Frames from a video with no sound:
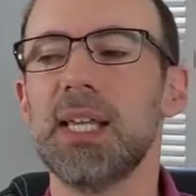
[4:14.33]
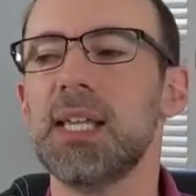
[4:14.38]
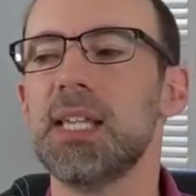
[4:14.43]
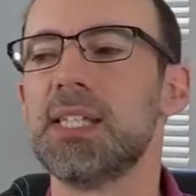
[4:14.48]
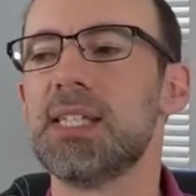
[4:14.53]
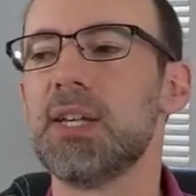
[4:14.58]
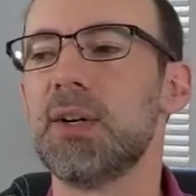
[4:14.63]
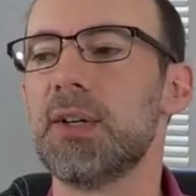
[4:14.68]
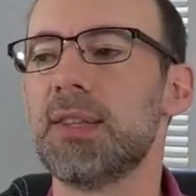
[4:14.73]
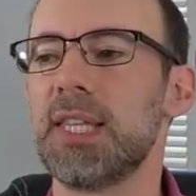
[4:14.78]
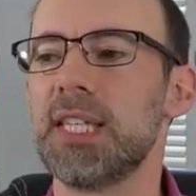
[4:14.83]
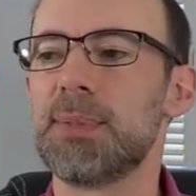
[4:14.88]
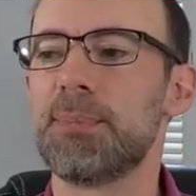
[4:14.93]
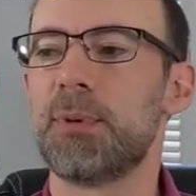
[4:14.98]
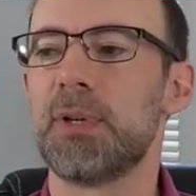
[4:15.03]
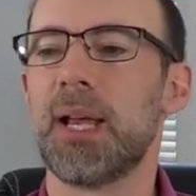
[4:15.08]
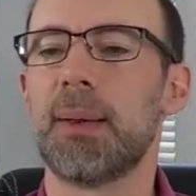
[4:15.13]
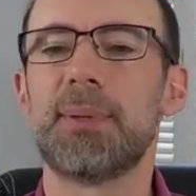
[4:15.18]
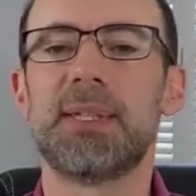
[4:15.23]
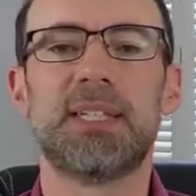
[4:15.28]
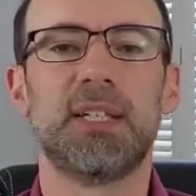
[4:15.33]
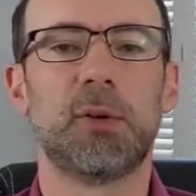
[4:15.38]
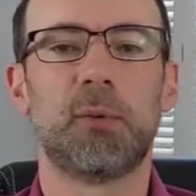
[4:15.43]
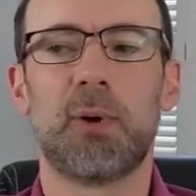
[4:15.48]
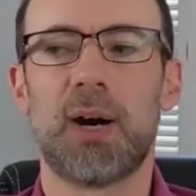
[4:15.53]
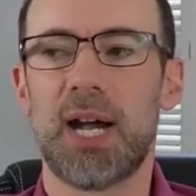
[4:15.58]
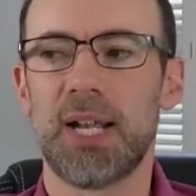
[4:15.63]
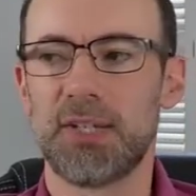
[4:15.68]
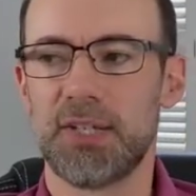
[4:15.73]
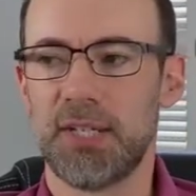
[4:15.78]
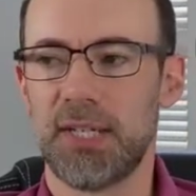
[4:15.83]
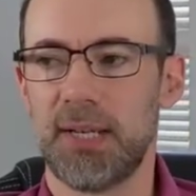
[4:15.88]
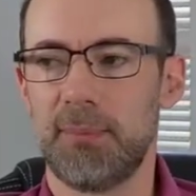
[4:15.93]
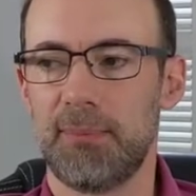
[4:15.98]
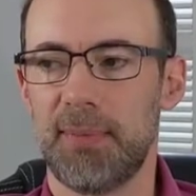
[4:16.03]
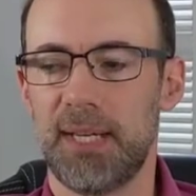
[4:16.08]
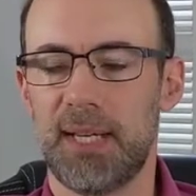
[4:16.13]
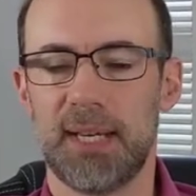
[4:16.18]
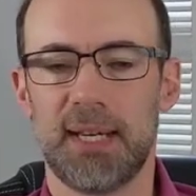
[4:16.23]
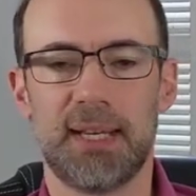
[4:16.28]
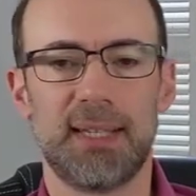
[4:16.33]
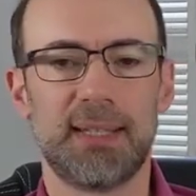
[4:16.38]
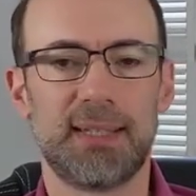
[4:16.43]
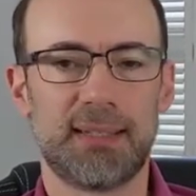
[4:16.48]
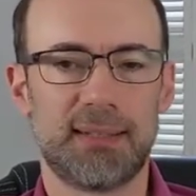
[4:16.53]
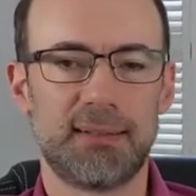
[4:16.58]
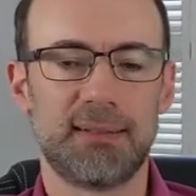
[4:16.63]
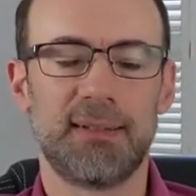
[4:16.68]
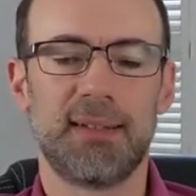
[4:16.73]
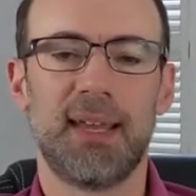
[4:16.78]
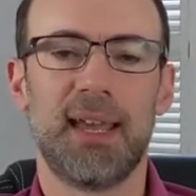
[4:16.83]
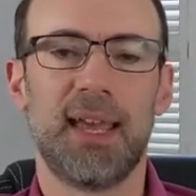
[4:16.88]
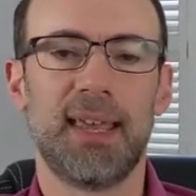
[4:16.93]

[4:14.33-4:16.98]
So at this point, I'm still watching it because